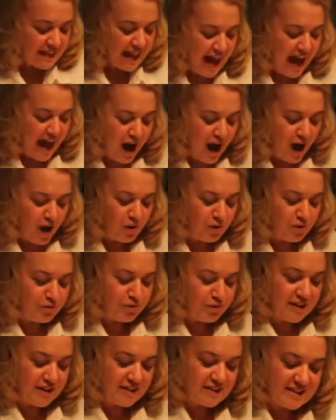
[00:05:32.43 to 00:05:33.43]
how
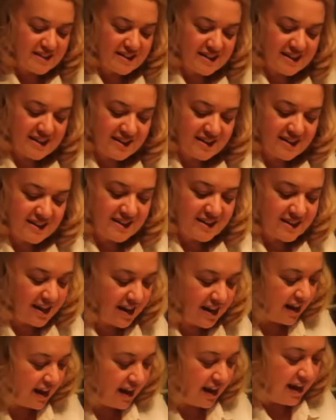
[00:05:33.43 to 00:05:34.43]
great this
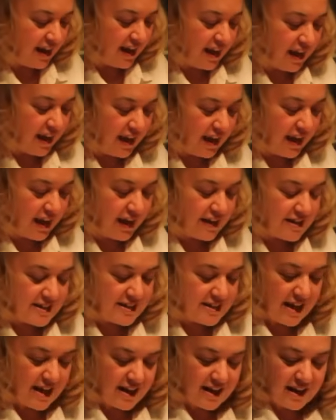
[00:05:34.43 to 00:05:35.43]
is in
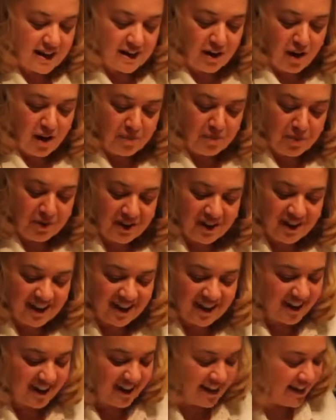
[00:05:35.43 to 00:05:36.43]
setting it up
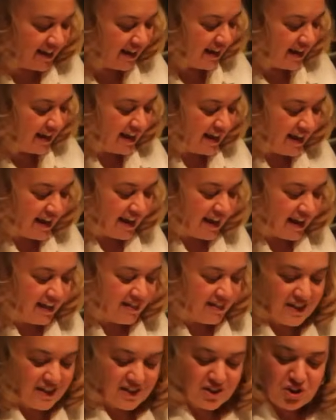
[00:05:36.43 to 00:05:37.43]

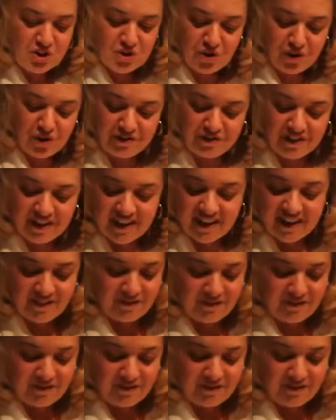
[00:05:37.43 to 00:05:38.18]
and then serving it